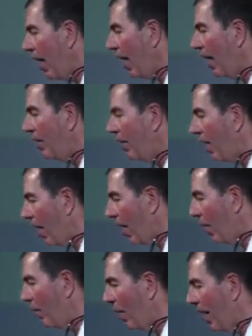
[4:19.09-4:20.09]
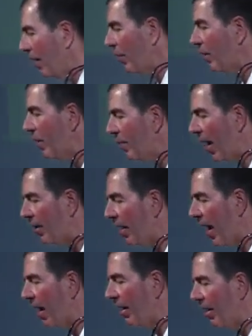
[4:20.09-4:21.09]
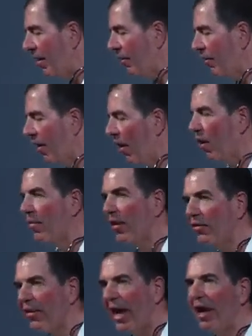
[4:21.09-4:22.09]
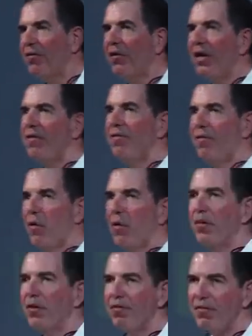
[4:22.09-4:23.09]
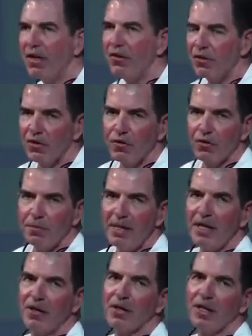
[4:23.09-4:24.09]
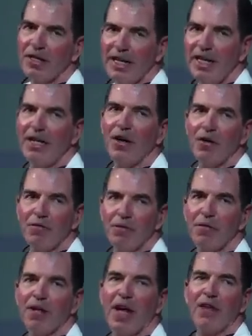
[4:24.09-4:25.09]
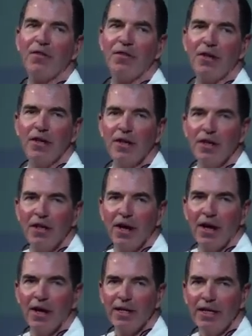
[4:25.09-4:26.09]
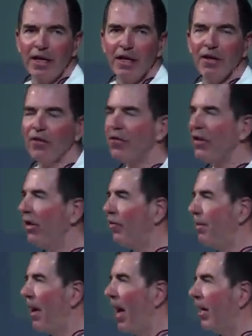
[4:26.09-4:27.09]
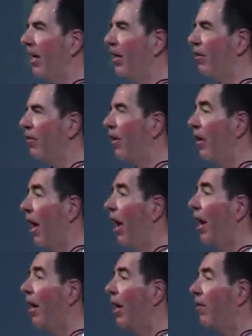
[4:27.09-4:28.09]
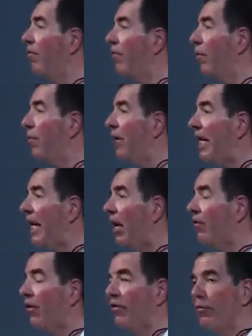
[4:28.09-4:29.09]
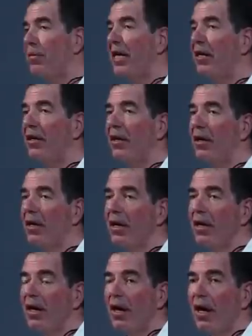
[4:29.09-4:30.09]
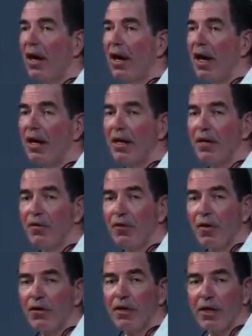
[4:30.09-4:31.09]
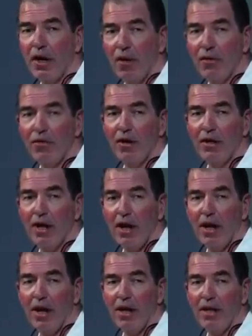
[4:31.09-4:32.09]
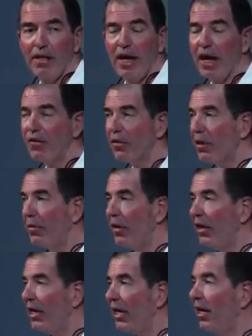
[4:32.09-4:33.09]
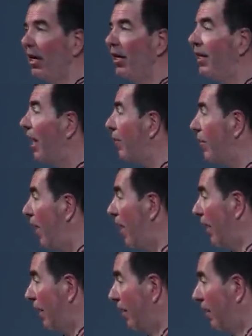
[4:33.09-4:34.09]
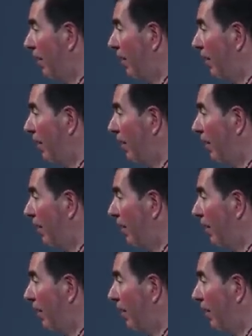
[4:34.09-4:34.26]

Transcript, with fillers: And uh, what I learned about that is that almost every former featured speaker and keynote from the last uh, years is back here today. And for me as a speaker uh, and a consultant and coach at, uh, in the Agile community, that's telling